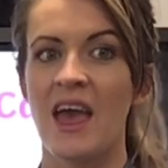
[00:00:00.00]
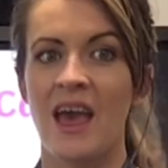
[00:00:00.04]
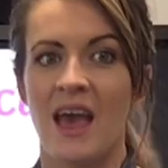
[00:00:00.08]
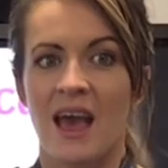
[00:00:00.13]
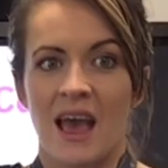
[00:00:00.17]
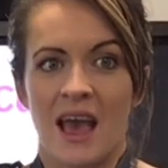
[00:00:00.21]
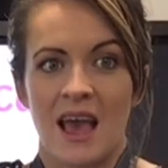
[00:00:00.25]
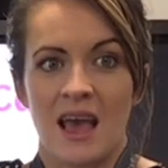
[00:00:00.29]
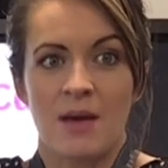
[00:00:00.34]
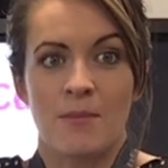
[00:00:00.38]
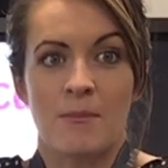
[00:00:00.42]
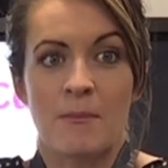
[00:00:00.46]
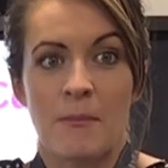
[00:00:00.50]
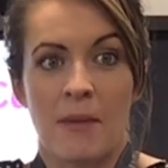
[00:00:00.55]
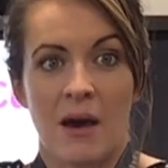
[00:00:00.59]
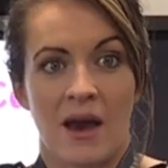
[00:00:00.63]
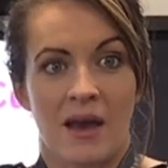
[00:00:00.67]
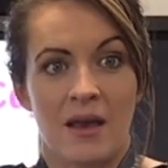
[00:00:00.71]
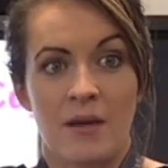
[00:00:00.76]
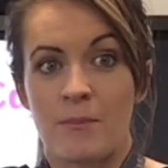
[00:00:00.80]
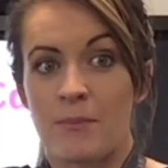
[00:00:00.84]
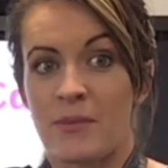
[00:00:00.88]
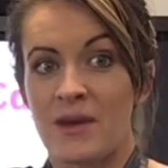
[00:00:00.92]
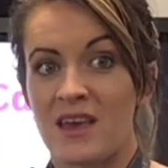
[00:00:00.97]
It
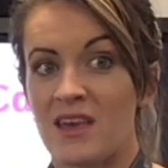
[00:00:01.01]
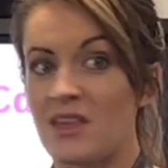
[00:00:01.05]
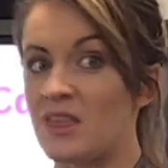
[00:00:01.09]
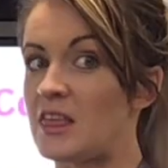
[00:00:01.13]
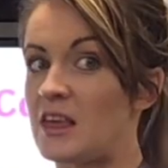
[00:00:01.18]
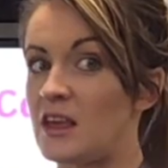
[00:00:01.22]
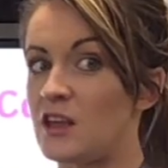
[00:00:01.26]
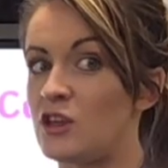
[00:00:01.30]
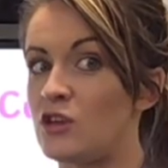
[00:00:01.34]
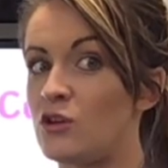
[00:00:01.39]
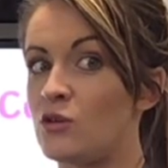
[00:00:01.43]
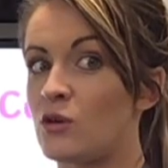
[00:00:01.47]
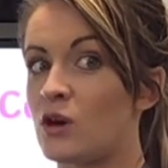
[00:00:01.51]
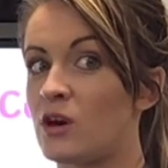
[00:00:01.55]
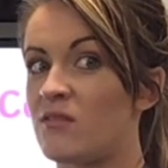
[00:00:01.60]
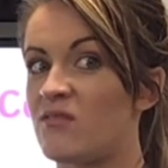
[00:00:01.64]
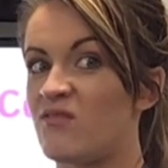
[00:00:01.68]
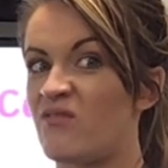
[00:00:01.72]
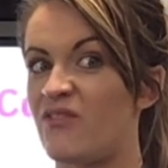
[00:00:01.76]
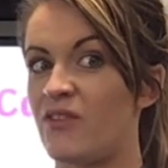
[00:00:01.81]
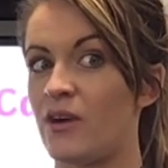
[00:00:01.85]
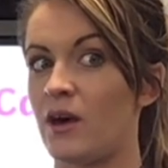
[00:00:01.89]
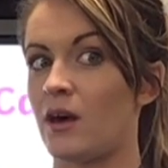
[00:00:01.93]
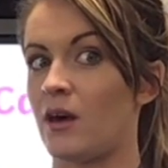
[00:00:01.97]
might be that you
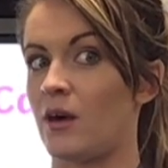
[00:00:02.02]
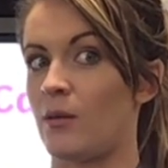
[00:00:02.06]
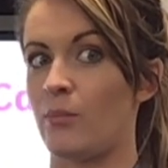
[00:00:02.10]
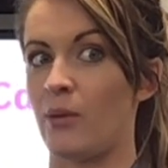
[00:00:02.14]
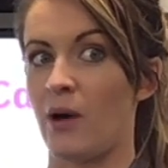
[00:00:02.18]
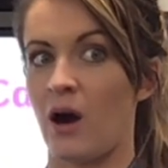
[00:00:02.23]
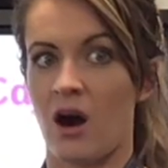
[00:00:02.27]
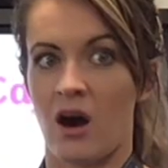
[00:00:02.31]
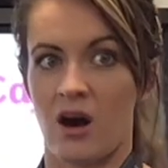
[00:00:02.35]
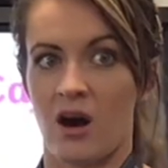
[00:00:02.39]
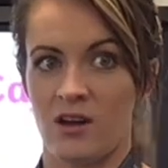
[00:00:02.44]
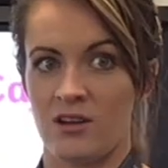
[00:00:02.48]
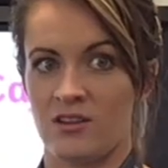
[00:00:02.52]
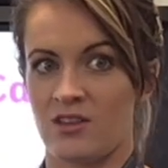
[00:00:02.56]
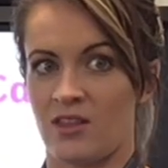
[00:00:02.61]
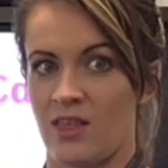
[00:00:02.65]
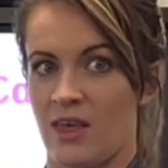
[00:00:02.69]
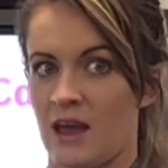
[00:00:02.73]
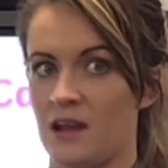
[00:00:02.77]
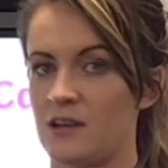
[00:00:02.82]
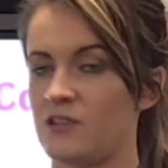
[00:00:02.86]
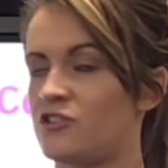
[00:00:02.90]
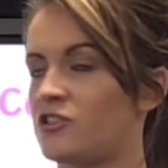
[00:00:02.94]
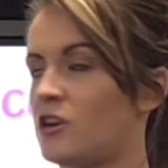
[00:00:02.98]
convert part of that
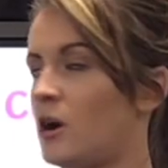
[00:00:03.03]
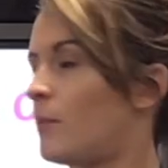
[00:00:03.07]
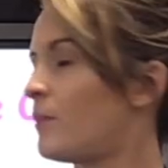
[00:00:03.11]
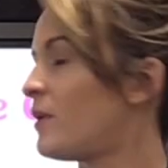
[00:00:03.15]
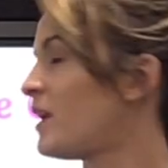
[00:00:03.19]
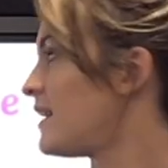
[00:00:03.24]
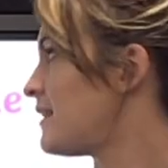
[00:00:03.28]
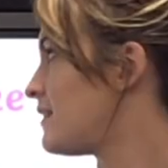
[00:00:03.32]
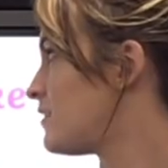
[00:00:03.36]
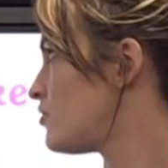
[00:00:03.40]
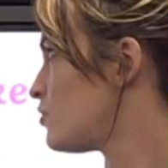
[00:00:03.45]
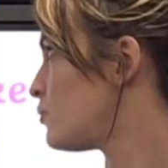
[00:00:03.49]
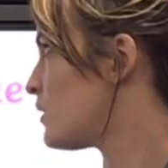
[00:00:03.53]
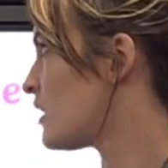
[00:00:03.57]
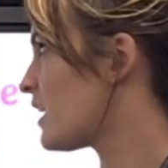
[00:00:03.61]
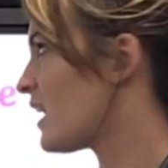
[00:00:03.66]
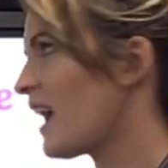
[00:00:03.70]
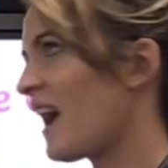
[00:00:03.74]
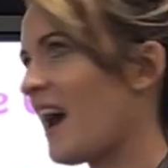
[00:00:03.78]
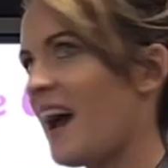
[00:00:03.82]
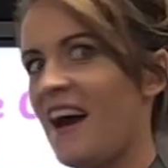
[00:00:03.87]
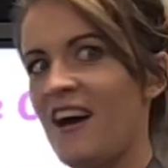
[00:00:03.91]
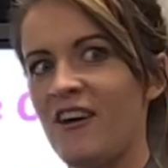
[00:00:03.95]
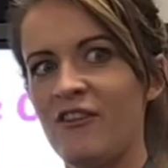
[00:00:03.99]
shop into a
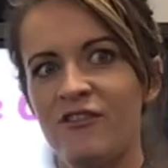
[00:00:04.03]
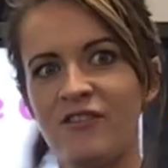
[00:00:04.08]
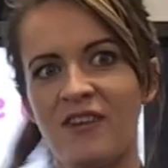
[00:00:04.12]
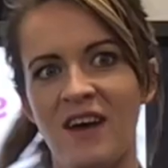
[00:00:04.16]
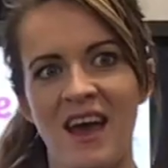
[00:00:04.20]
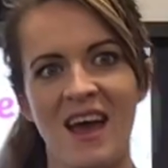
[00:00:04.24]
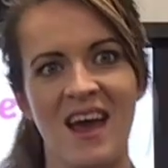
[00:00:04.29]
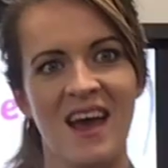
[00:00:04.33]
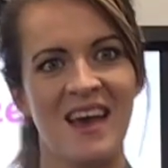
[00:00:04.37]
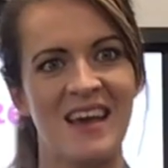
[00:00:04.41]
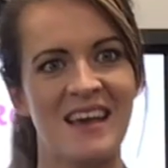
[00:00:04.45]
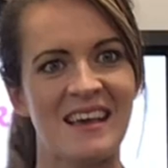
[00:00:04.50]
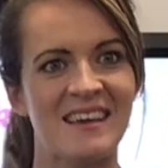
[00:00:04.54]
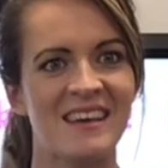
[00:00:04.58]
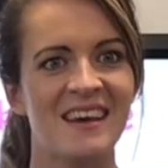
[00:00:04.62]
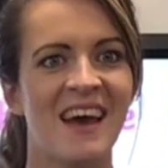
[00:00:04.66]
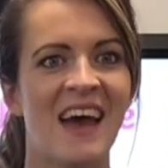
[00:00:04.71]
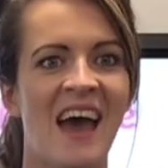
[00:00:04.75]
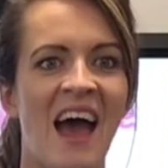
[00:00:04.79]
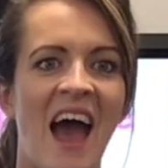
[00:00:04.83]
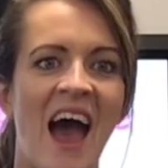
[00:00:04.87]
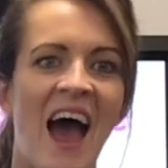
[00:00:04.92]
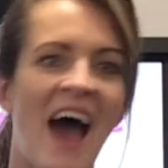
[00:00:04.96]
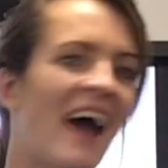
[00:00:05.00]
cafe
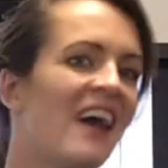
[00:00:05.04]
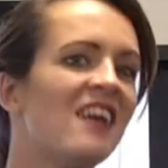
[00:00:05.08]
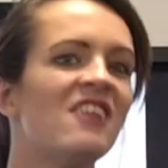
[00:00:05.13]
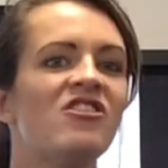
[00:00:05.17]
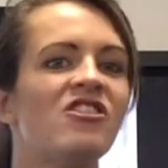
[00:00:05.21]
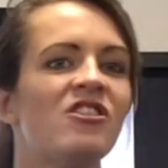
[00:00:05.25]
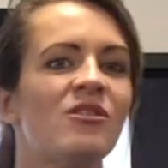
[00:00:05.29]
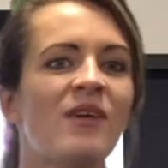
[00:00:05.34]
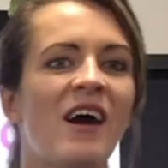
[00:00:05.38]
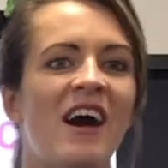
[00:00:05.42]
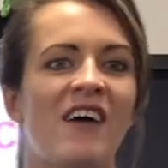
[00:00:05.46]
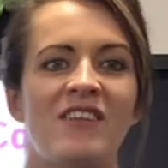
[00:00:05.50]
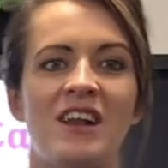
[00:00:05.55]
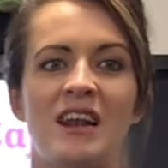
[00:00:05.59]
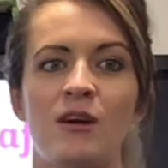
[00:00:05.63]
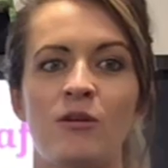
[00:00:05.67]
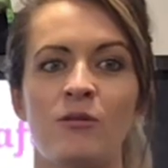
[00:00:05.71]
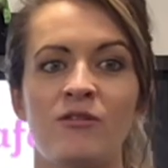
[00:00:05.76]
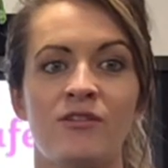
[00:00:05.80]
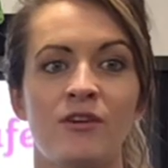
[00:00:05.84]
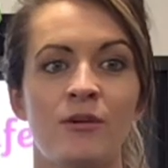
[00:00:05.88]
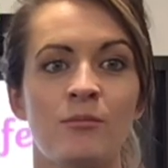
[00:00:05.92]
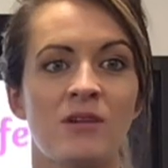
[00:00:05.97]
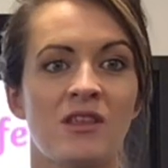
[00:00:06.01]
and you have a little
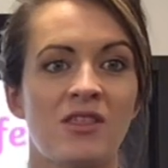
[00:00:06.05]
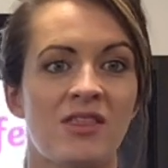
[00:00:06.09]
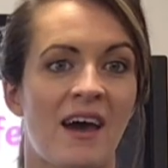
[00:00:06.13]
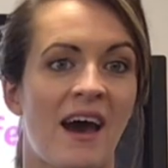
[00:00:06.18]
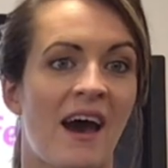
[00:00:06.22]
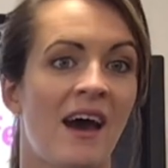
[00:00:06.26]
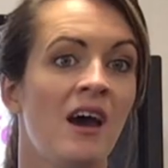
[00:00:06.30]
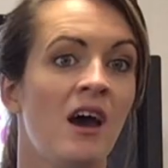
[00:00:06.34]
fun with that.